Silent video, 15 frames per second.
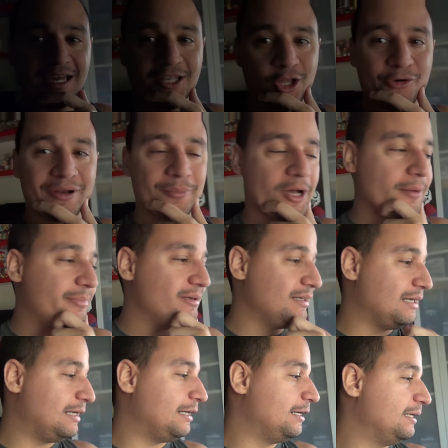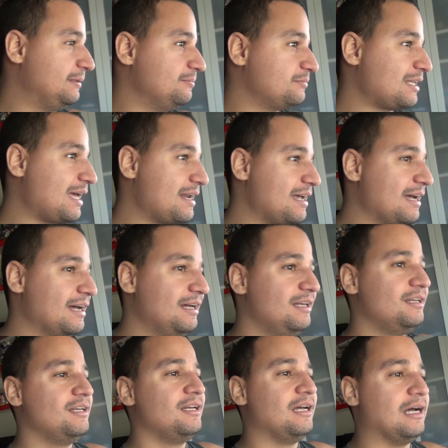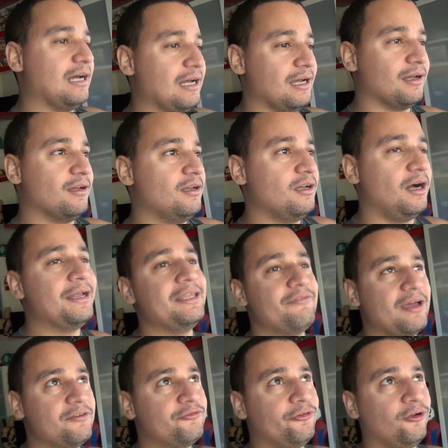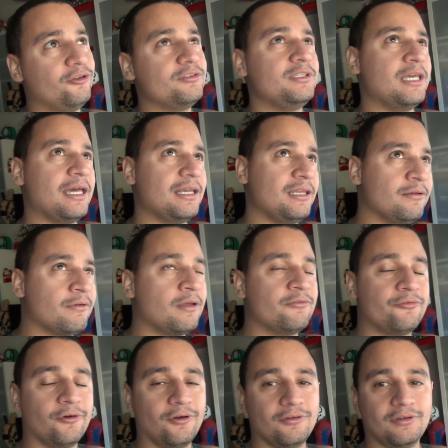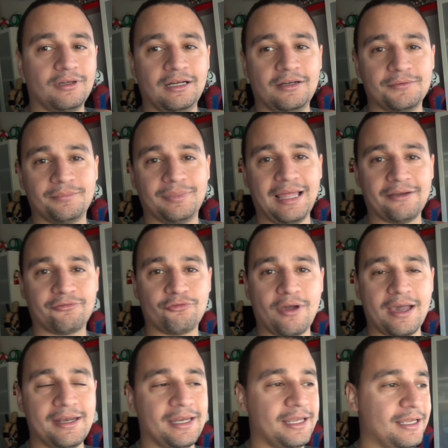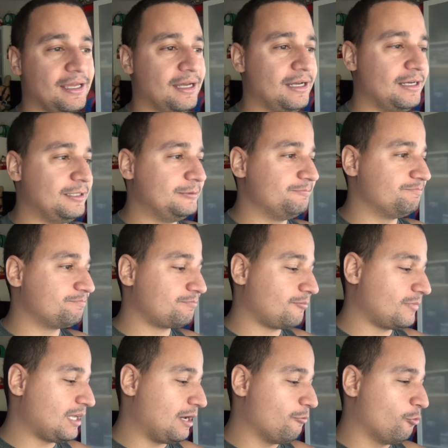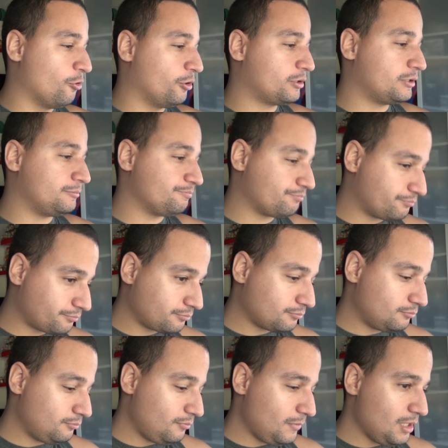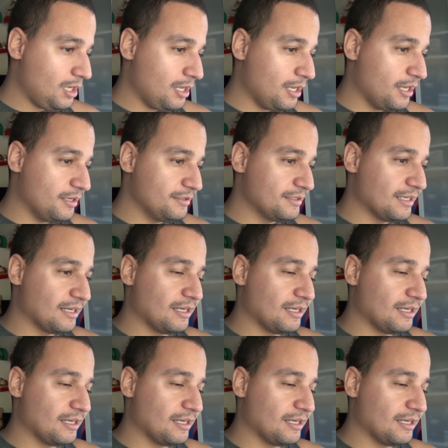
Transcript: I load them up. Had a uneventful yet eventful Black Friday at work, and